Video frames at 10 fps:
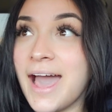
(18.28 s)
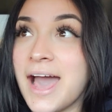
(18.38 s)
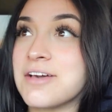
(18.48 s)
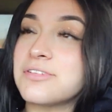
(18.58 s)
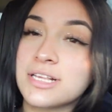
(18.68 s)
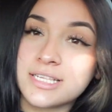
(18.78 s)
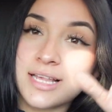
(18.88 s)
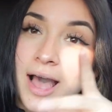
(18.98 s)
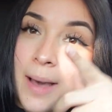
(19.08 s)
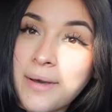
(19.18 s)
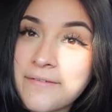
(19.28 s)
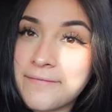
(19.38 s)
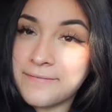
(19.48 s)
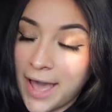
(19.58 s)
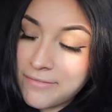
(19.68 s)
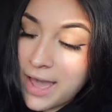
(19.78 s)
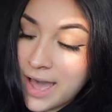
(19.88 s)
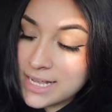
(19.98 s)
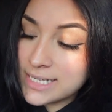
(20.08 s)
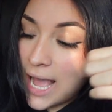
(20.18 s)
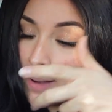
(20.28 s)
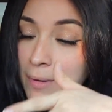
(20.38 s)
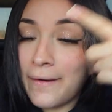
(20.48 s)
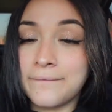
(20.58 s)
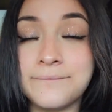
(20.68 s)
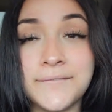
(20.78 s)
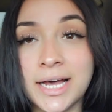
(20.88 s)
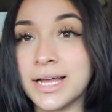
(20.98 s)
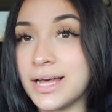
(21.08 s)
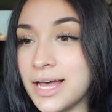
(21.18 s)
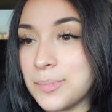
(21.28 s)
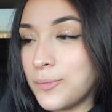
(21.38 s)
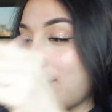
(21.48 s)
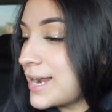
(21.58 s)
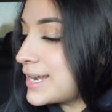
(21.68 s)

have some Five Guys that I'm gonna fuck up right